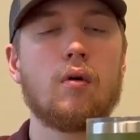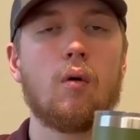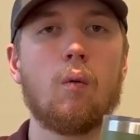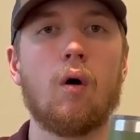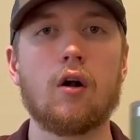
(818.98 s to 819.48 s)

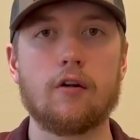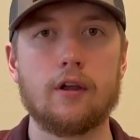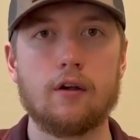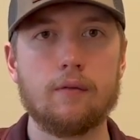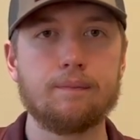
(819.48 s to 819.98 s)
water
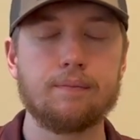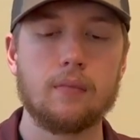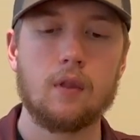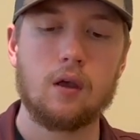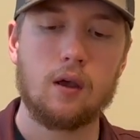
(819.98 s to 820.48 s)
here,
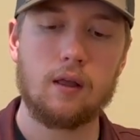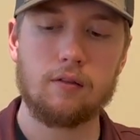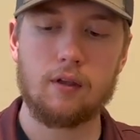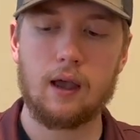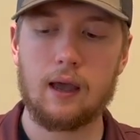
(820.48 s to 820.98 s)
and
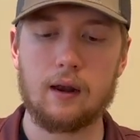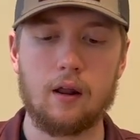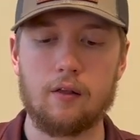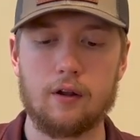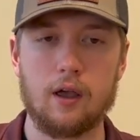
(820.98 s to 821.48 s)
say I had
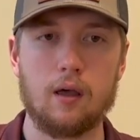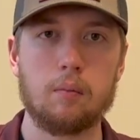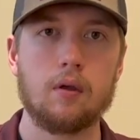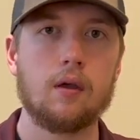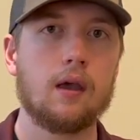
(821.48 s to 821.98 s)
another cup,
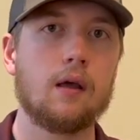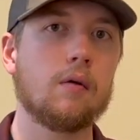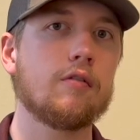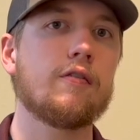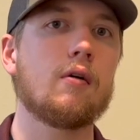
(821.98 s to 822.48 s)
and it was
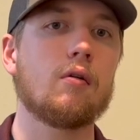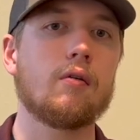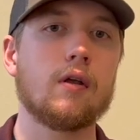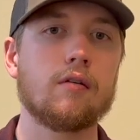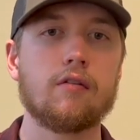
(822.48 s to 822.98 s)
filled
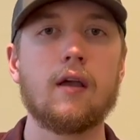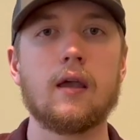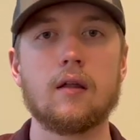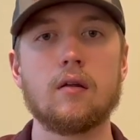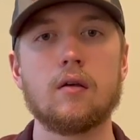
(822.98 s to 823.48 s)
with
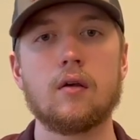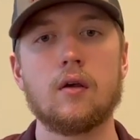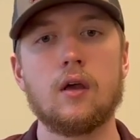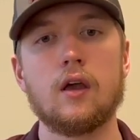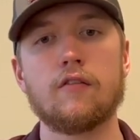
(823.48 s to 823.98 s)
sand,
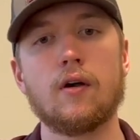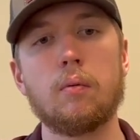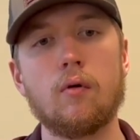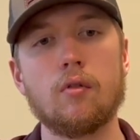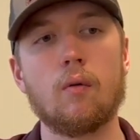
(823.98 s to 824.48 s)
if I
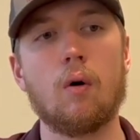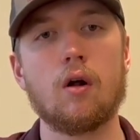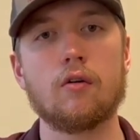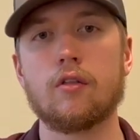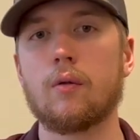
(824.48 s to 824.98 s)
poured the
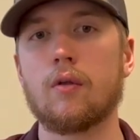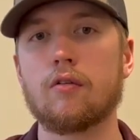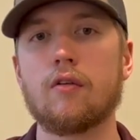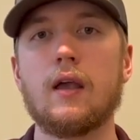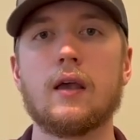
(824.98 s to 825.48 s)
water through the
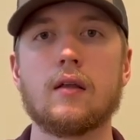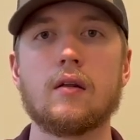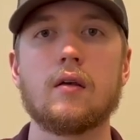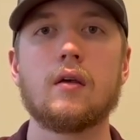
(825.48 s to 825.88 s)
sand,